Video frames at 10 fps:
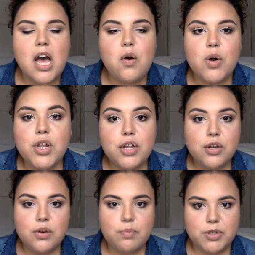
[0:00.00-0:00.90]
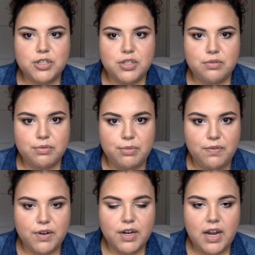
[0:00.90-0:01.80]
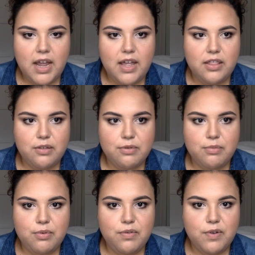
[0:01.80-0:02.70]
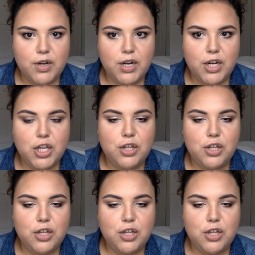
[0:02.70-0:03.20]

Or you can purchase the remover, and the remover